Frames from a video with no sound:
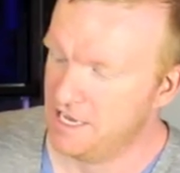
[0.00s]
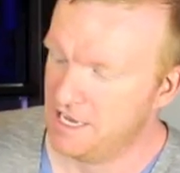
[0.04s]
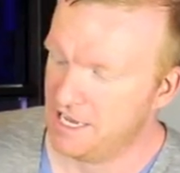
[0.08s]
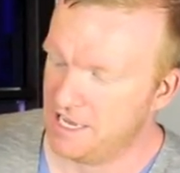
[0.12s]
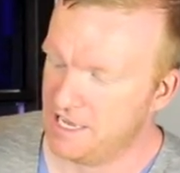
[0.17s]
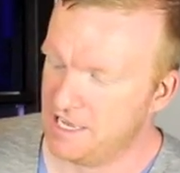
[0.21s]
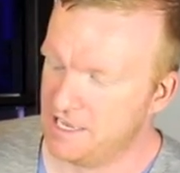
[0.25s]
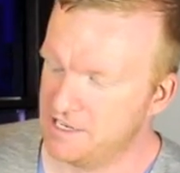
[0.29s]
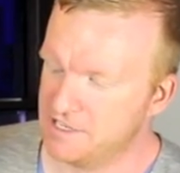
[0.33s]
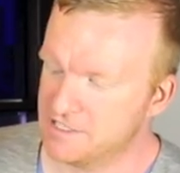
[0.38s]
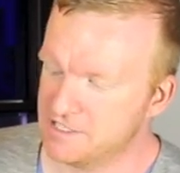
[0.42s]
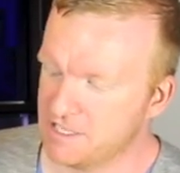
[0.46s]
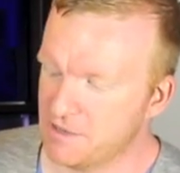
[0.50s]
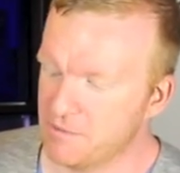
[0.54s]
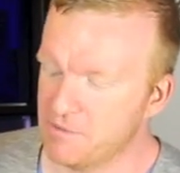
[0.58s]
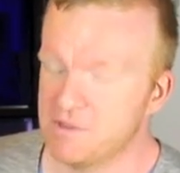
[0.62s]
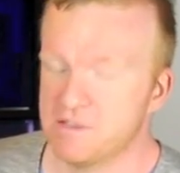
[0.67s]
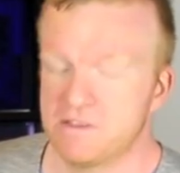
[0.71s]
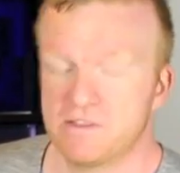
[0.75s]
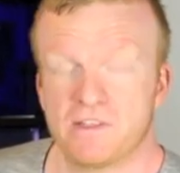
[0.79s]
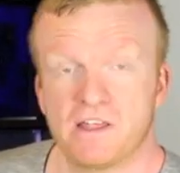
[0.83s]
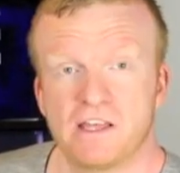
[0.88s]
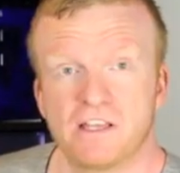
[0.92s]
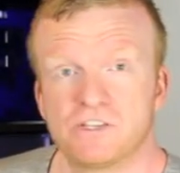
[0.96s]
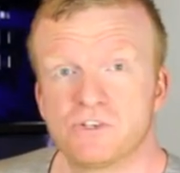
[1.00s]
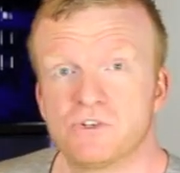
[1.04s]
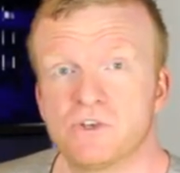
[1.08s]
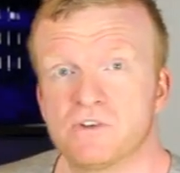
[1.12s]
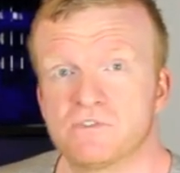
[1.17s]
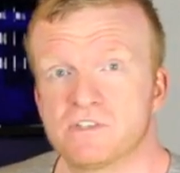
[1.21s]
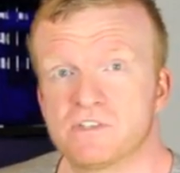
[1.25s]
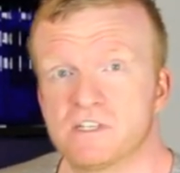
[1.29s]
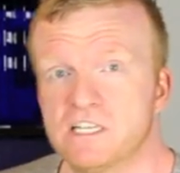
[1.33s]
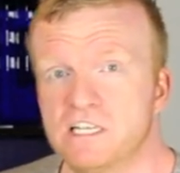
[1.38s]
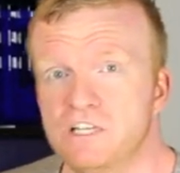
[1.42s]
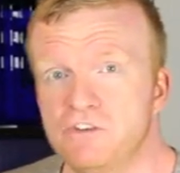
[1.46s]
And some of the things you
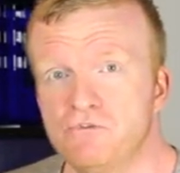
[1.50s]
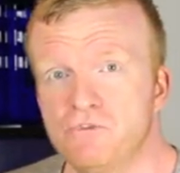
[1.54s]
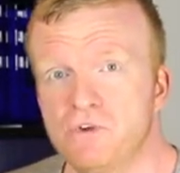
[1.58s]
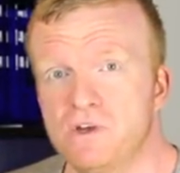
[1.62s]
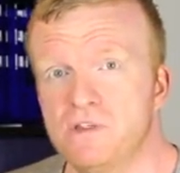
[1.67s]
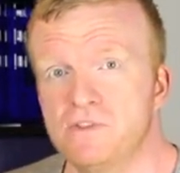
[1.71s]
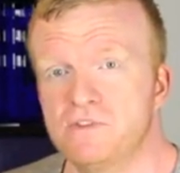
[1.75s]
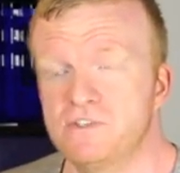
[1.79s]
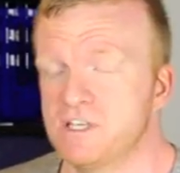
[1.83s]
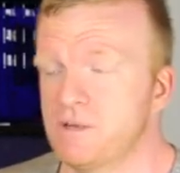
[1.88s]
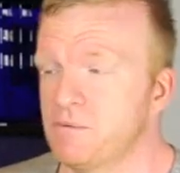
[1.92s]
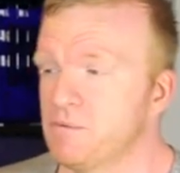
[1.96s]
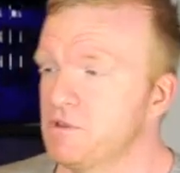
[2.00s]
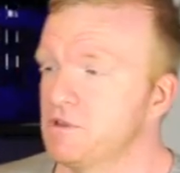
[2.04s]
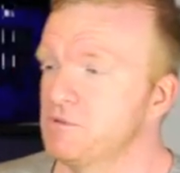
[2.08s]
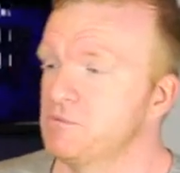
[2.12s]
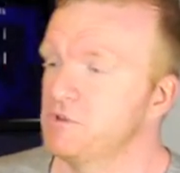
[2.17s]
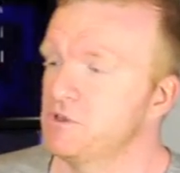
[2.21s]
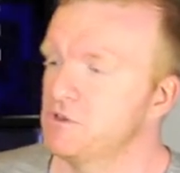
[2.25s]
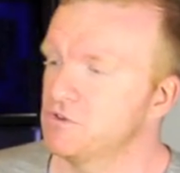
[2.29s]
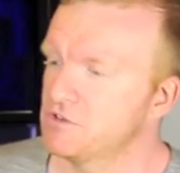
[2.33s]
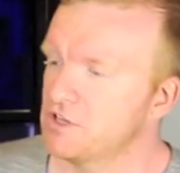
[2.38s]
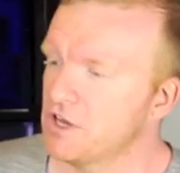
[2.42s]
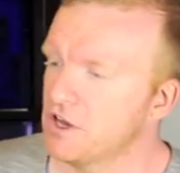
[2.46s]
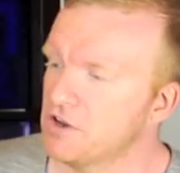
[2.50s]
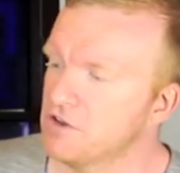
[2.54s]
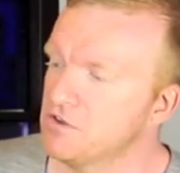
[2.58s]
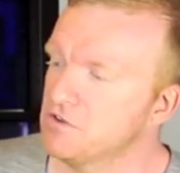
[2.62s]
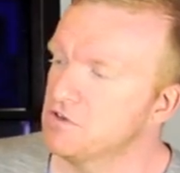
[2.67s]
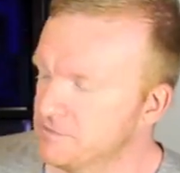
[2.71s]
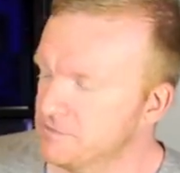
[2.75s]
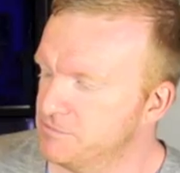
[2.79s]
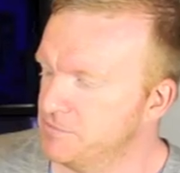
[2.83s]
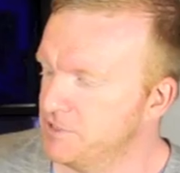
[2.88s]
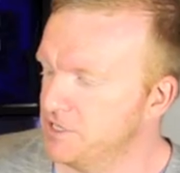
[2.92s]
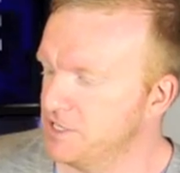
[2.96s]
have to live with, some of them you
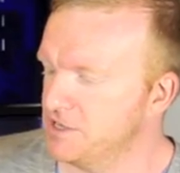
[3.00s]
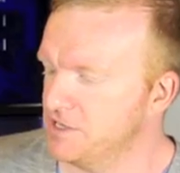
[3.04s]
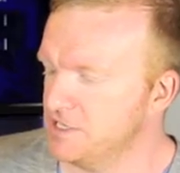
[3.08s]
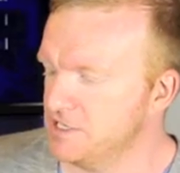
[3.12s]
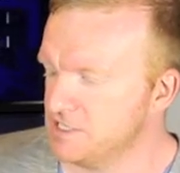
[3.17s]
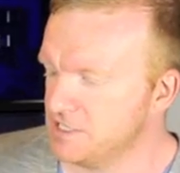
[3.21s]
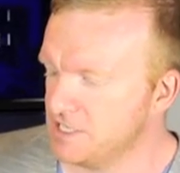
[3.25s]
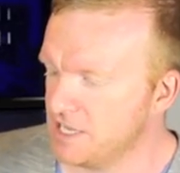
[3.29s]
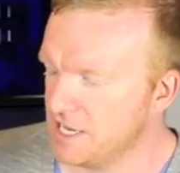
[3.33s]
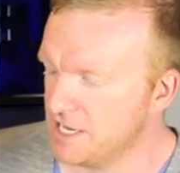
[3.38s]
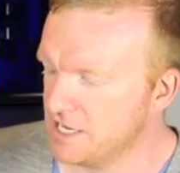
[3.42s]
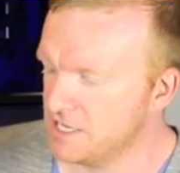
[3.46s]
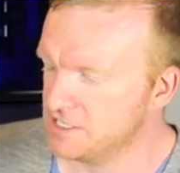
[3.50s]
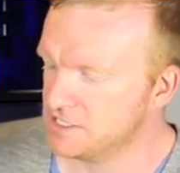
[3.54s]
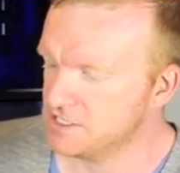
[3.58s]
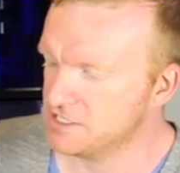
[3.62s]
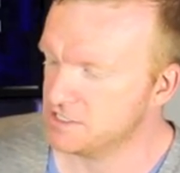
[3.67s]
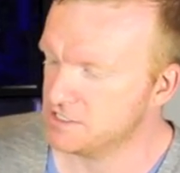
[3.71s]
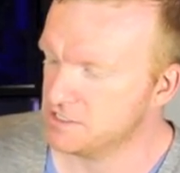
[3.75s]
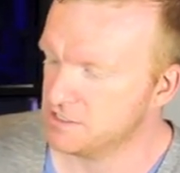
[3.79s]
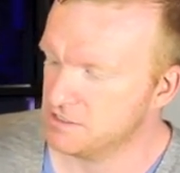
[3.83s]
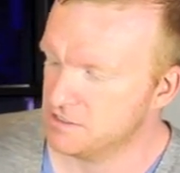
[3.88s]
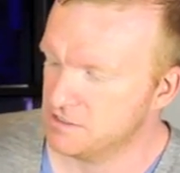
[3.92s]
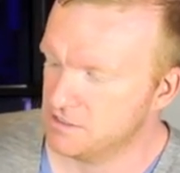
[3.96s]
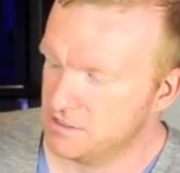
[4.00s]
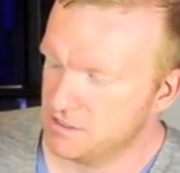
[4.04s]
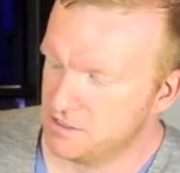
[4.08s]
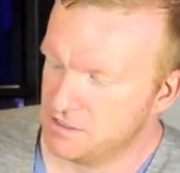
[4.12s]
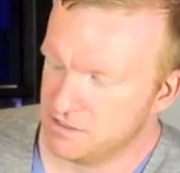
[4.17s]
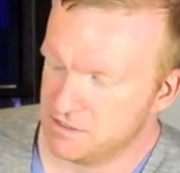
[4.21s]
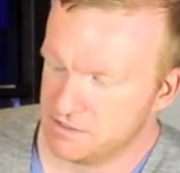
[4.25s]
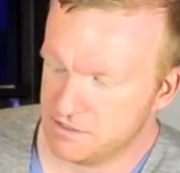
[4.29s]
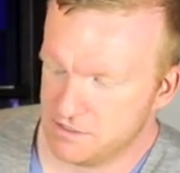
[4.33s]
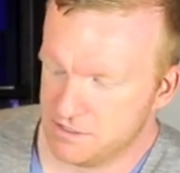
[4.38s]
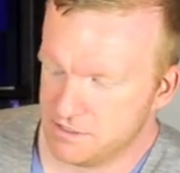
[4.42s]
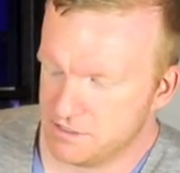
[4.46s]
don't. But in this case,
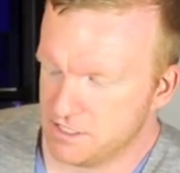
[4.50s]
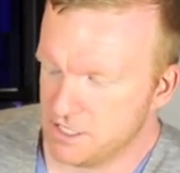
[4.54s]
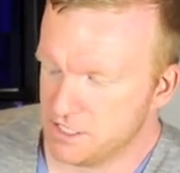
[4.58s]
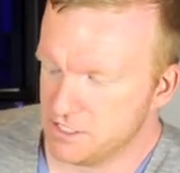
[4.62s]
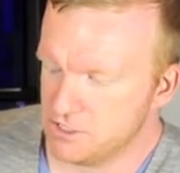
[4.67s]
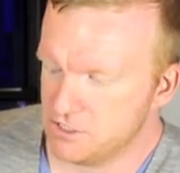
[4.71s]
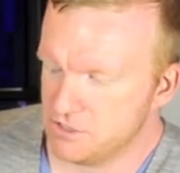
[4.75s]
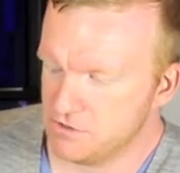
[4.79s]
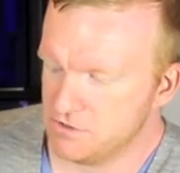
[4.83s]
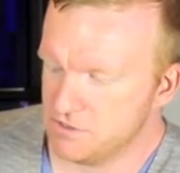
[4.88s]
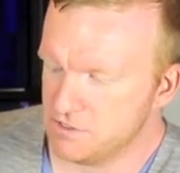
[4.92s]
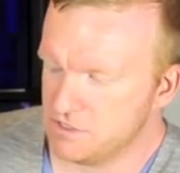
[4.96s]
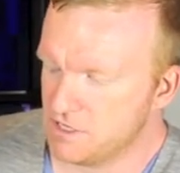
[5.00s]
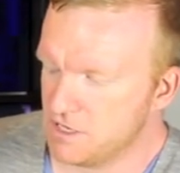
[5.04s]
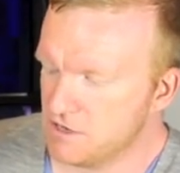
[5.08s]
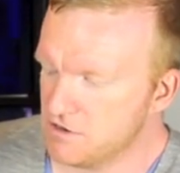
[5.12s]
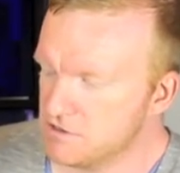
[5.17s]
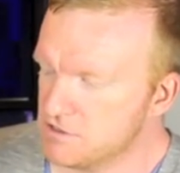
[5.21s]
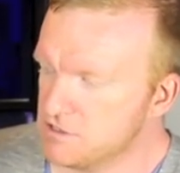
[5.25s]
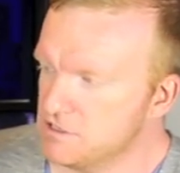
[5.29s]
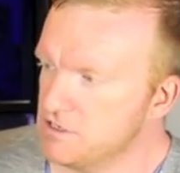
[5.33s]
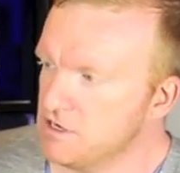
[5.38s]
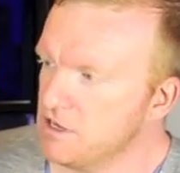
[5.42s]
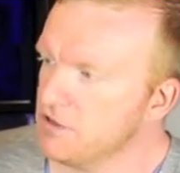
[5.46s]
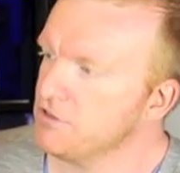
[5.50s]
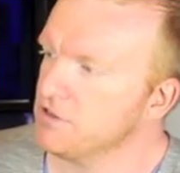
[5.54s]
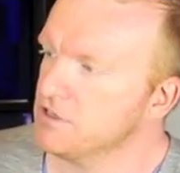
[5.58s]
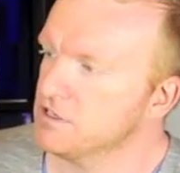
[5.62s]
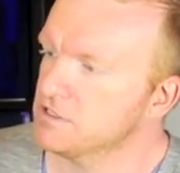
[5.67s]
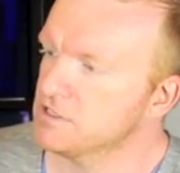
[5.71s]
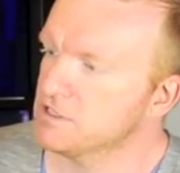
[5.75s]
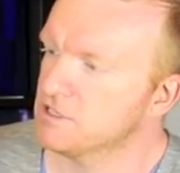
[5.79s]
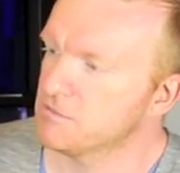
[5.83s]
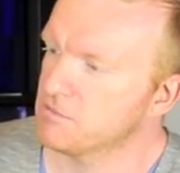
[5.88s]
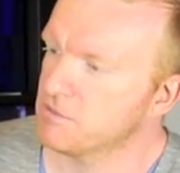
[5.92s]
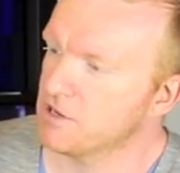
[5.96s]
the statue, there's
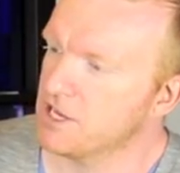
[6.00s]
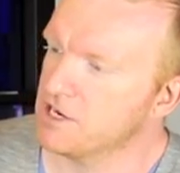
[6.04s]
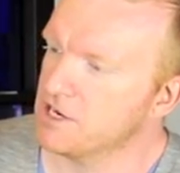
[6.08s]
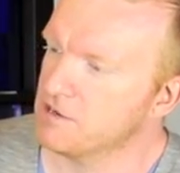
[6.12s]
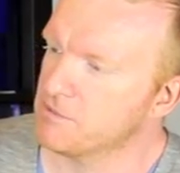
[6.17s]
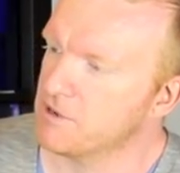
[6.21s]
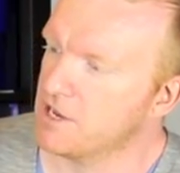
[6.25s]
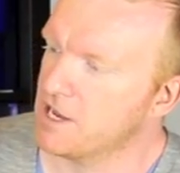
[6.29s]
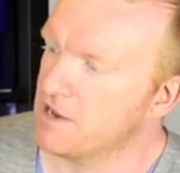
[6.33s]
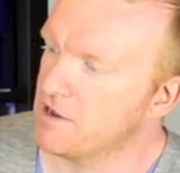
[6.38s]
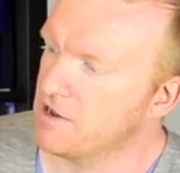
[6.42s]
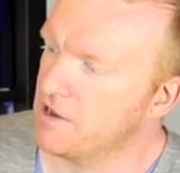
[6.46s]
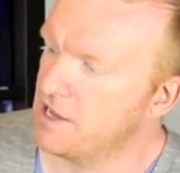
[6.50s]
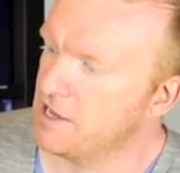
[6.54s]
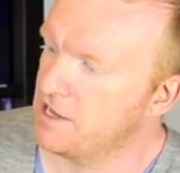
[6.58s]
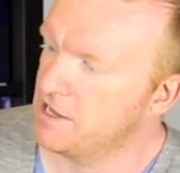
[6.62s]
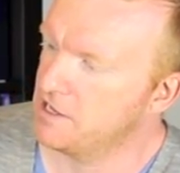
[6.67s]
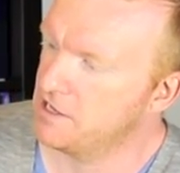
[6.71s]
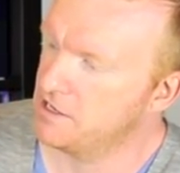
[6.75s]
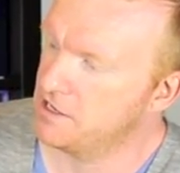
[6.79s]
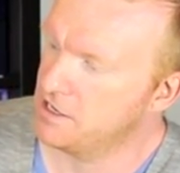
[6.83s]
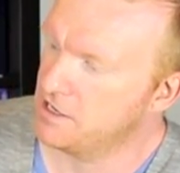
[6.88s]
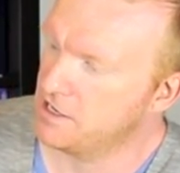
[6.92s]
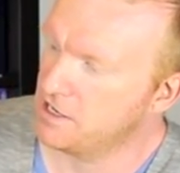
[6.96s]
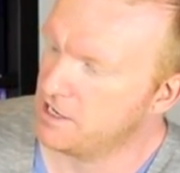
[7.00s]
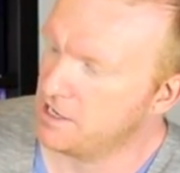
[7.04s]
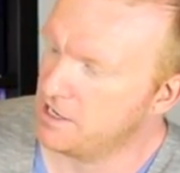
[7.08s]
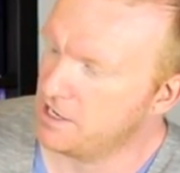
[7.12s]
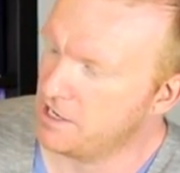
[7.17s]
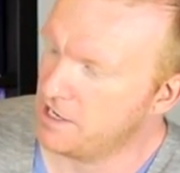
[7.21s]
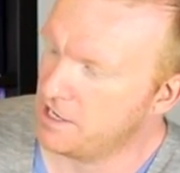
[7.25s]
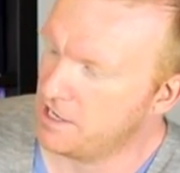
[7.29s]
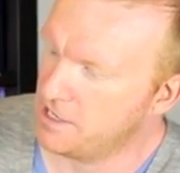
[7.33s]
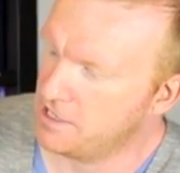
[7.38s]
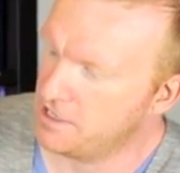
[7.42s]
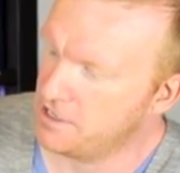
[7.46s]
nothing to complain about.
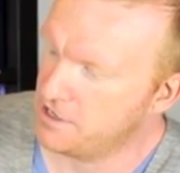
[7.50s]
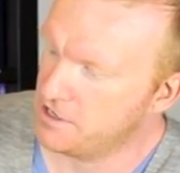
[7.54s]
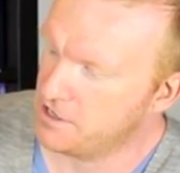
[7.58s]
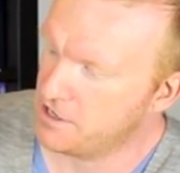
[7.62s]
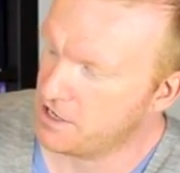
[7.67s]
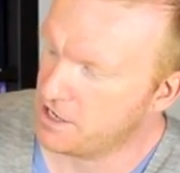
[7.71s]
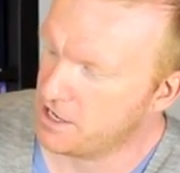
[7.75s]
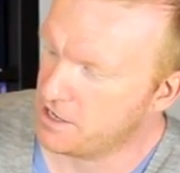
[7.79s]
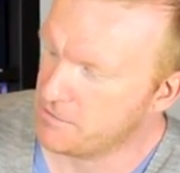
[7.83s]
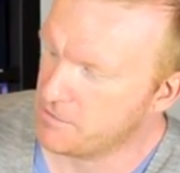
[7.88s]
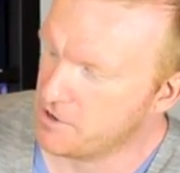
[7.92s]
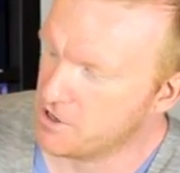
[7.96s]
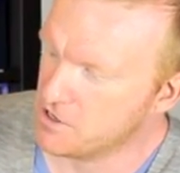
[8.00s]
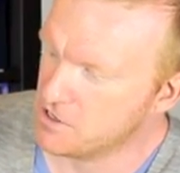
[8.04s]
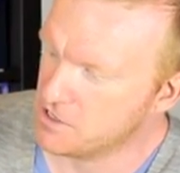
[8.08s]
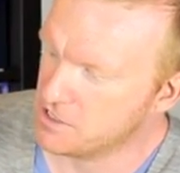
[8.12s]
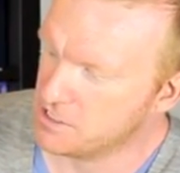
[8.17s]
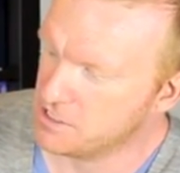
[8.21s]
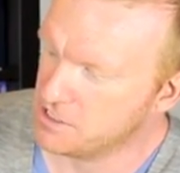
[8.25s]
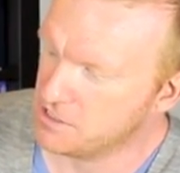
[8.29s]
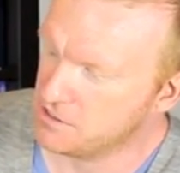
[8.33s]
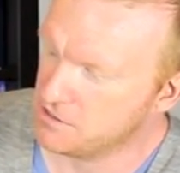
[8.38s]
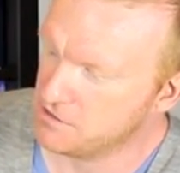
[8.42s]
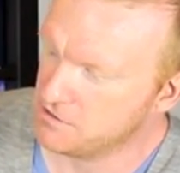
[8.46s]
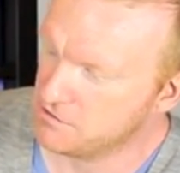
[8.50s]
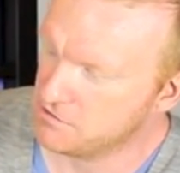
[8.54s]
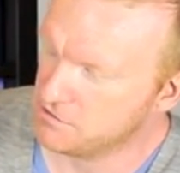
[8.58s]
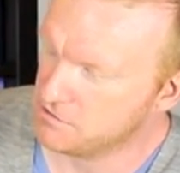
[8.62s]
And I'm only